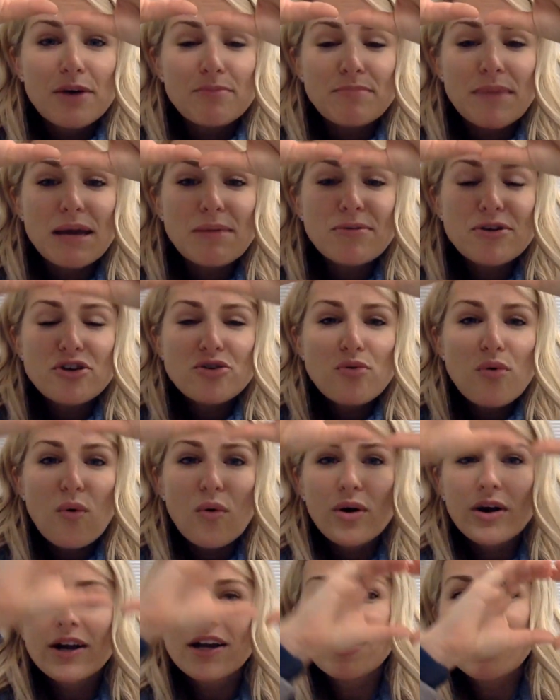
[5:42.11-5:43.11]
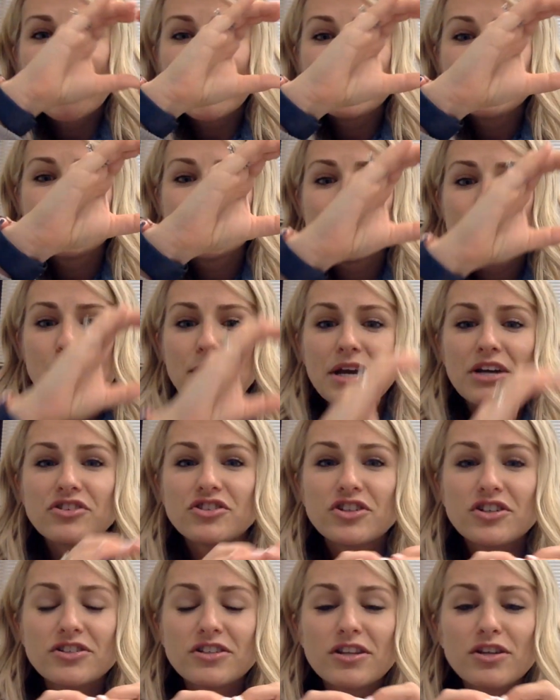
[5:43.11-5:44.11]
Maybe you organize the
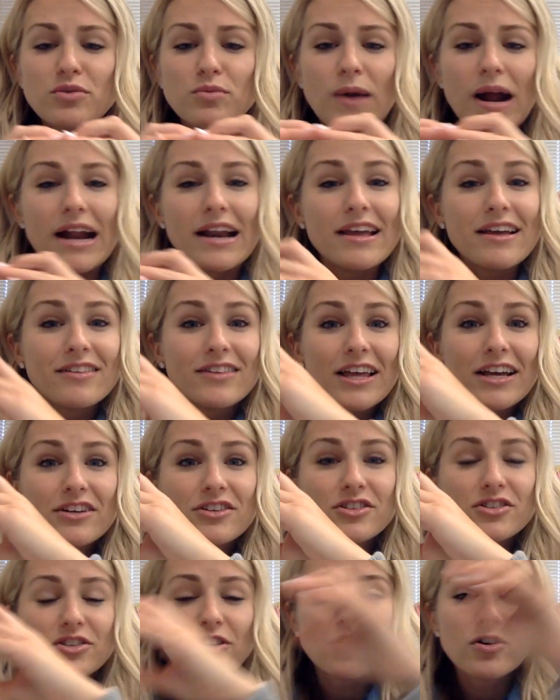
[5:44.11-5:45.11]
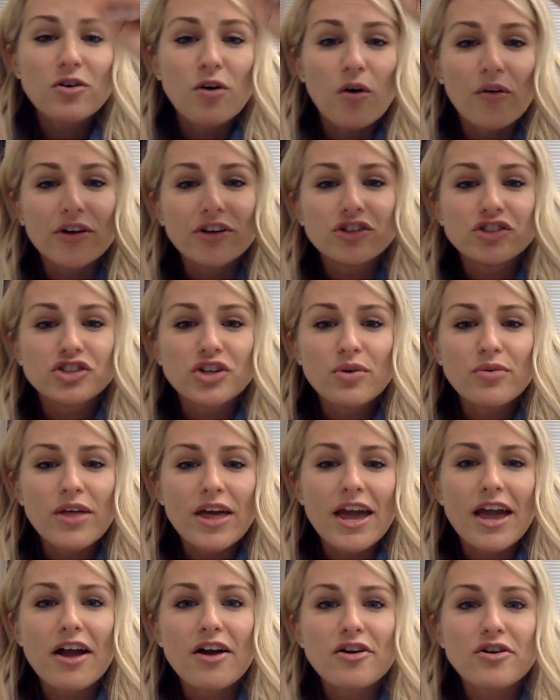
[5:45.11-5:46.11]
pictures and the writing like a circle and show
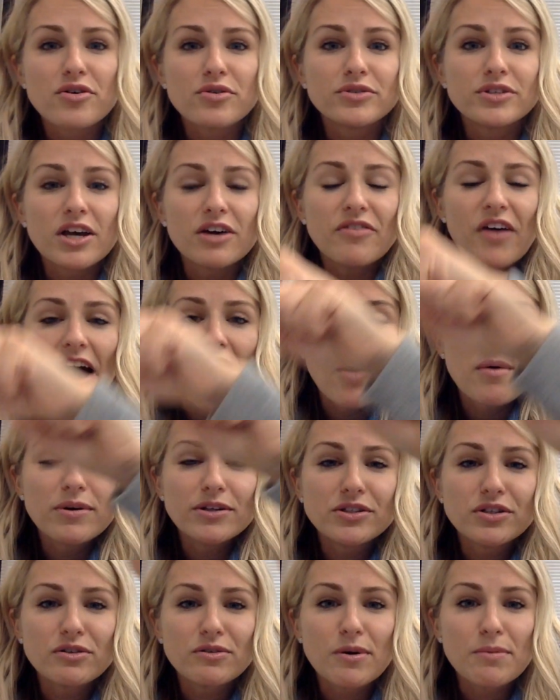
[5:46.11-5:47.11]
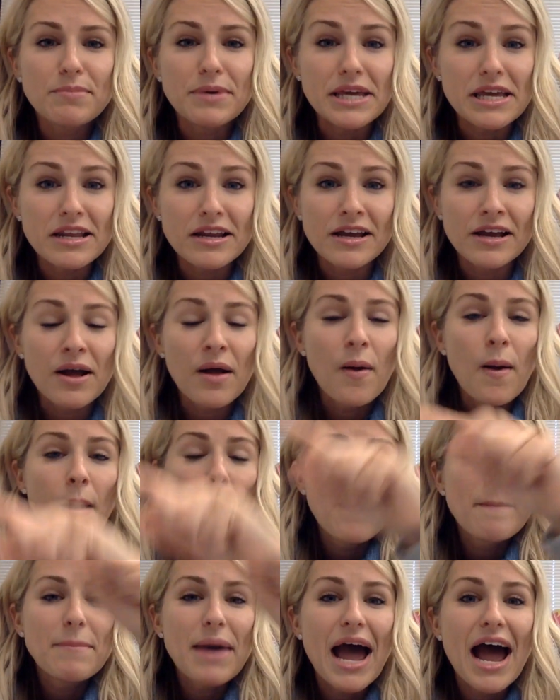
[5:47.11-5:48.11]
the arrows of how it's a repeating
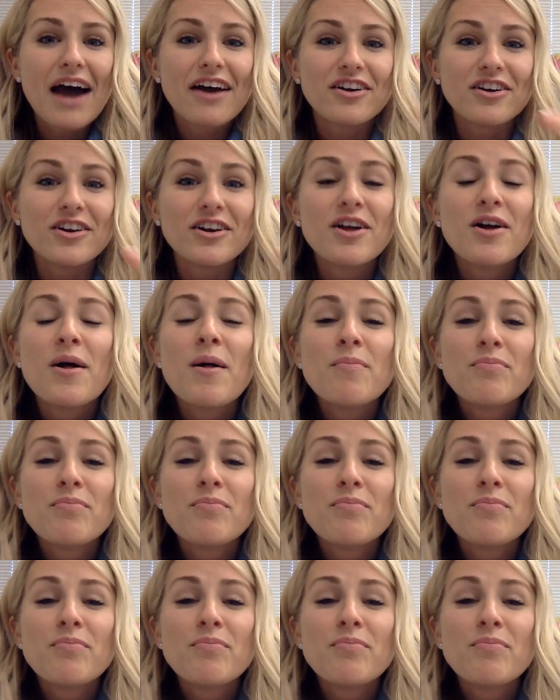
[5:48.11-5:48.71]
pattern.